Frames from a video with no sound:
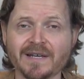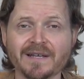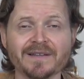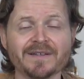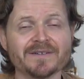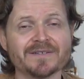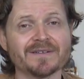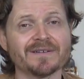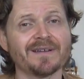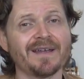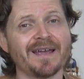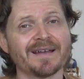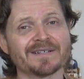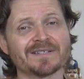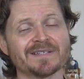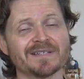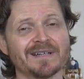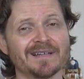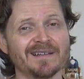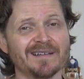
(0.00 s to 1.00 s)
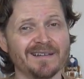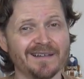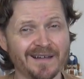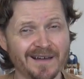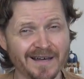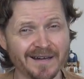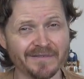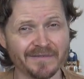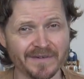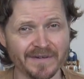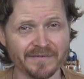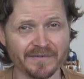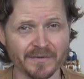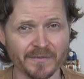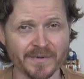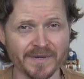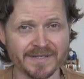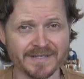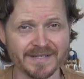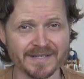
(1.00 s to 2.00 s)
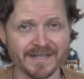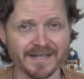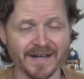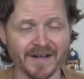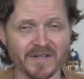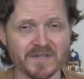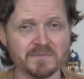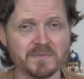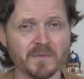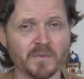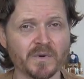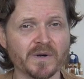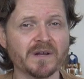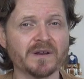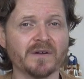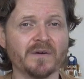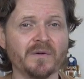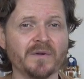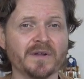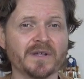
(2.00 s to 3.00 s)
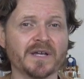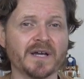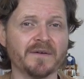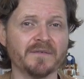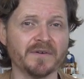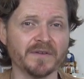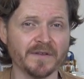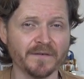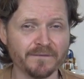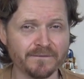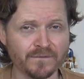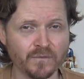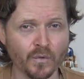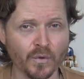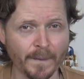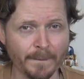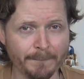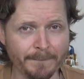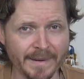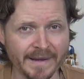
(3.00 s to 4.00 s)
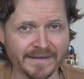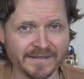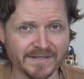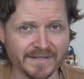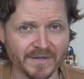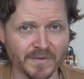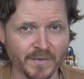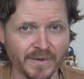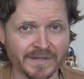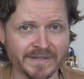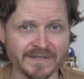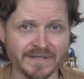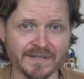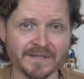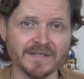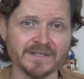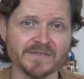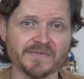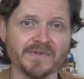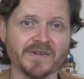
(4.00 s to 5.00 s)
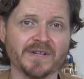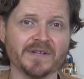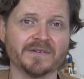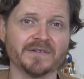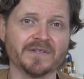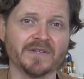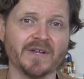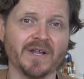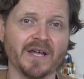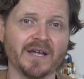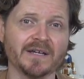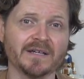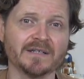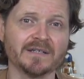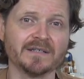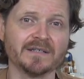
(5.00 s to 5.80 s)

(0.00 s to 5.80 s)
There's actually a lot of different ways to get outs, but we're going to only cover the 4 basic ones in this video today.